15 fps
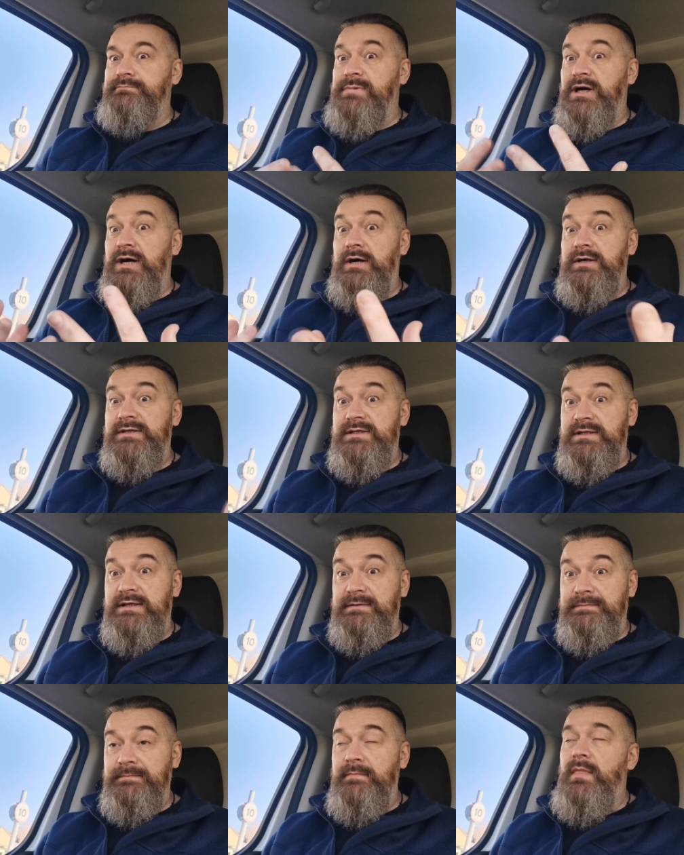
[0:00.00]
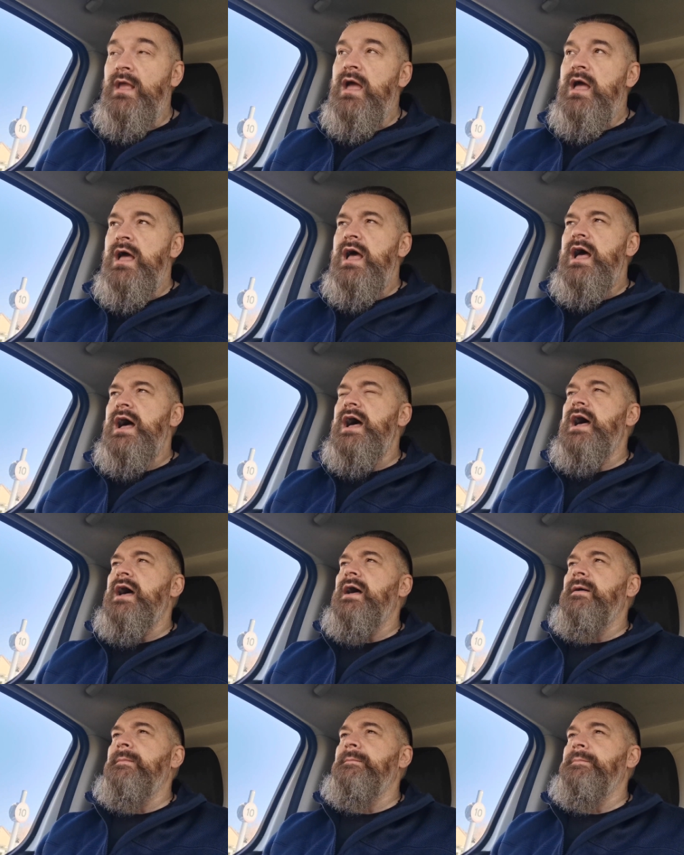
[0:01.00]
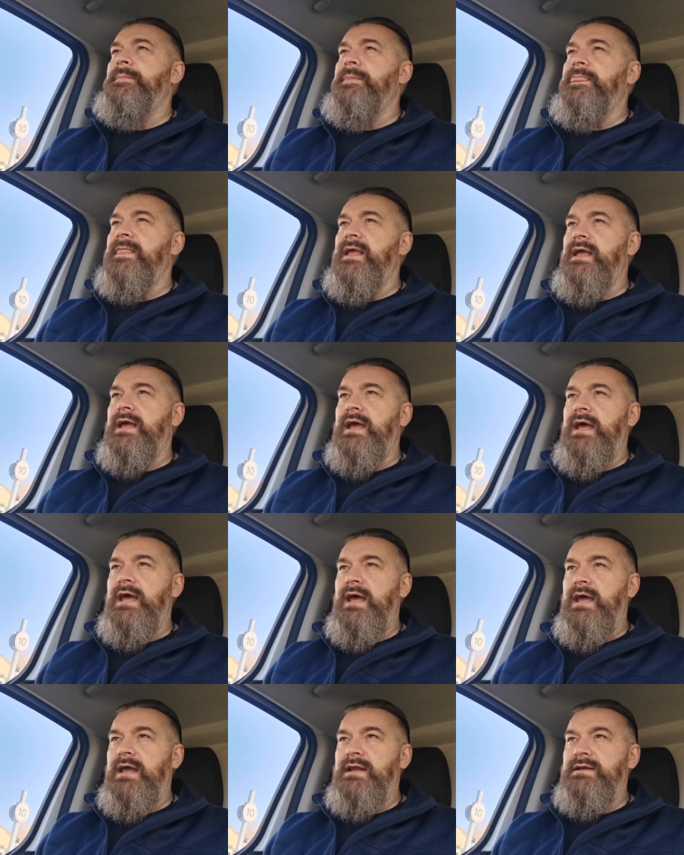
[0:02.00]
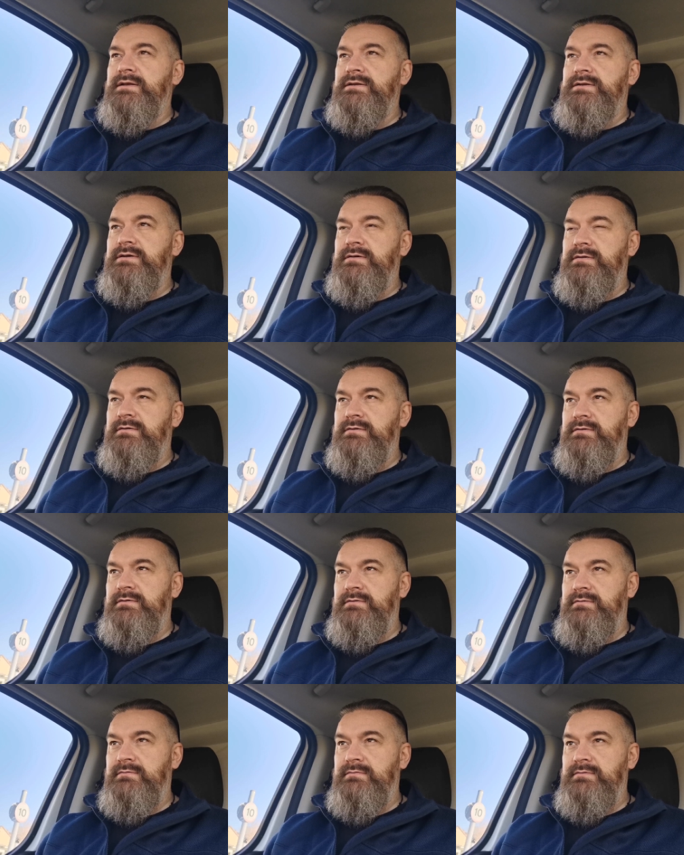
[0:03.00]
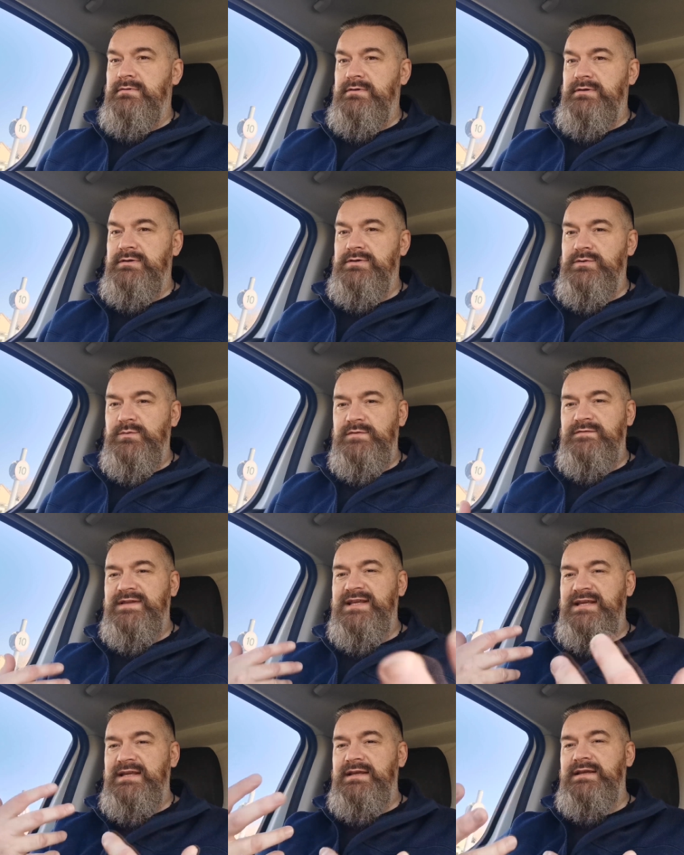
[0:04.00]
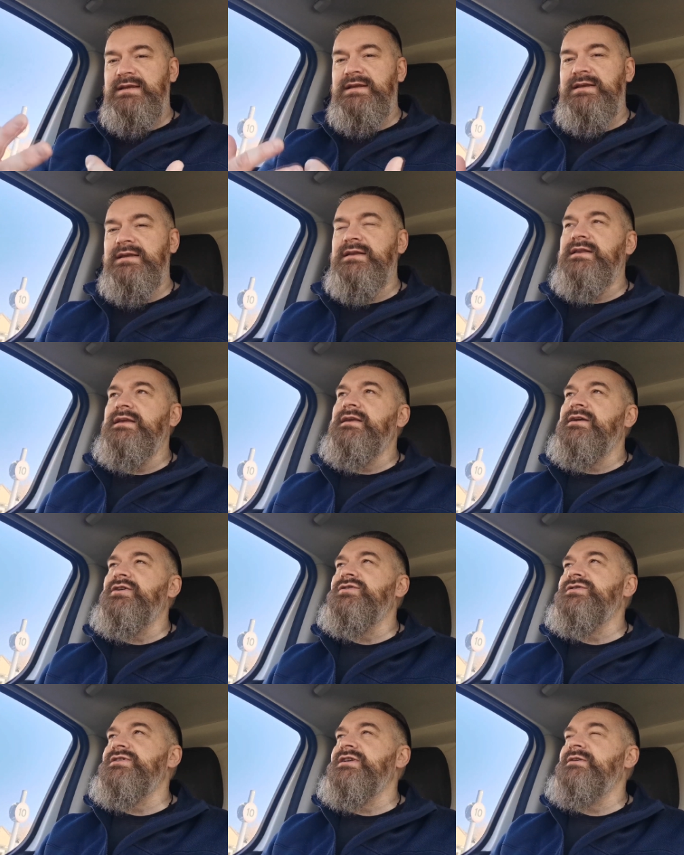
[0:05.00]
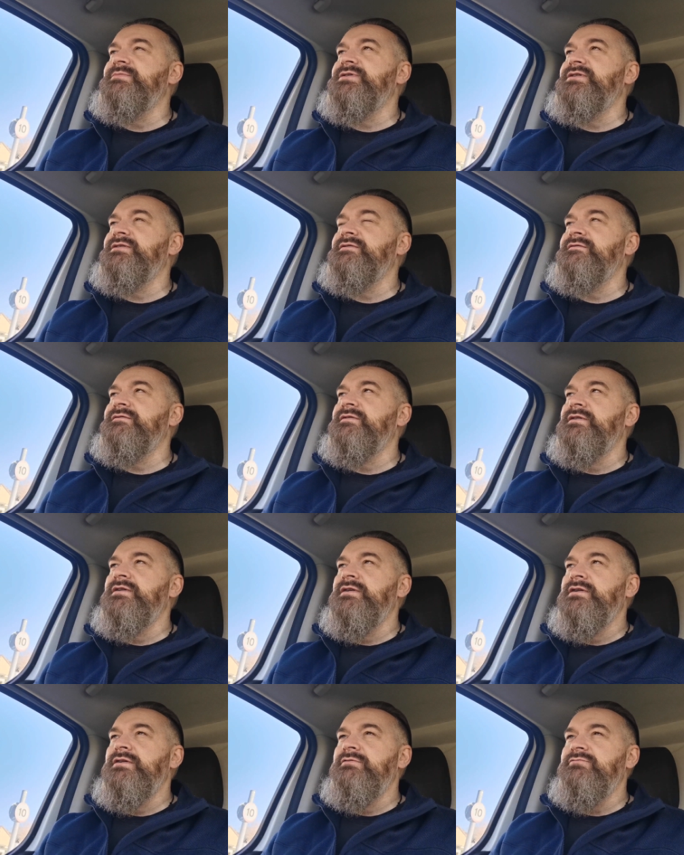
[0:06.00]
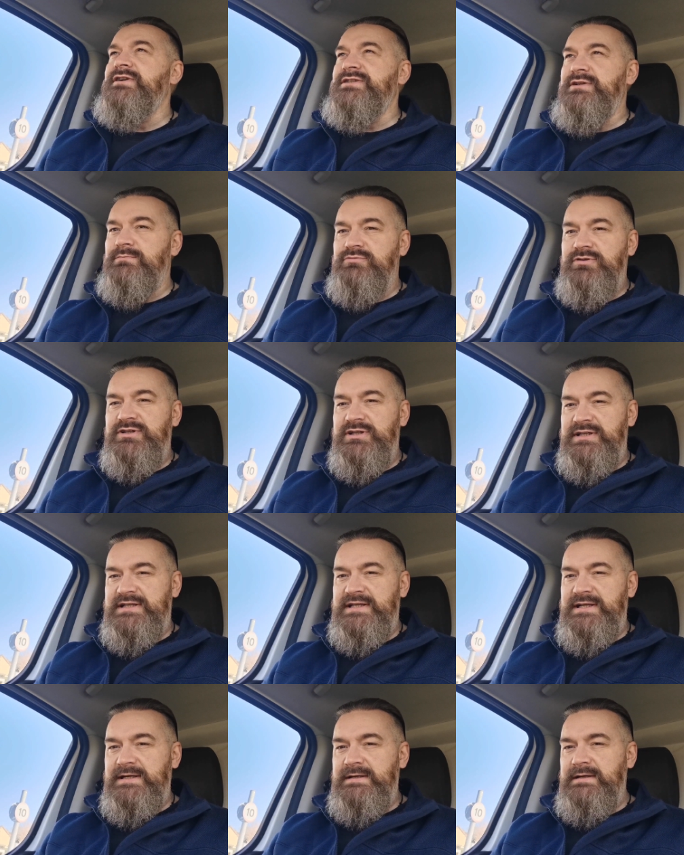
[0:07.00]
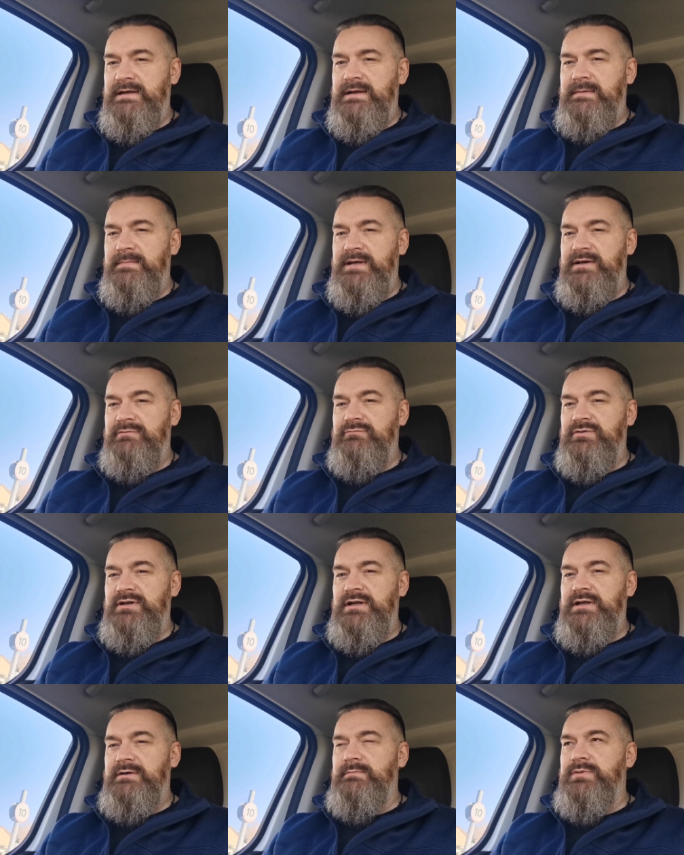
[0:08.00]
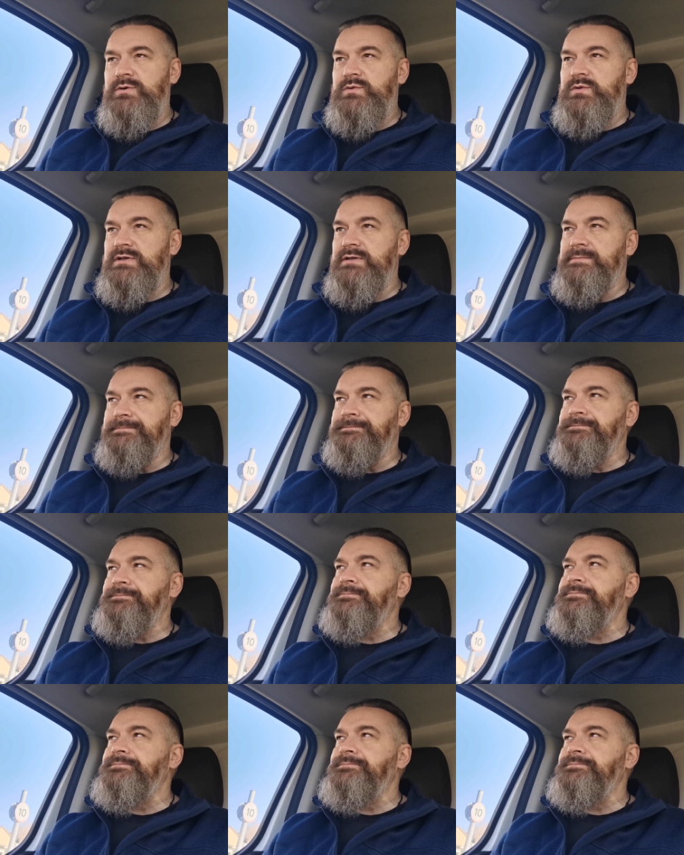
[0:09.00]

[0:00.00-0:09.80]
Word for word: passing, um, and sort of the the concept of reciprocity being really important.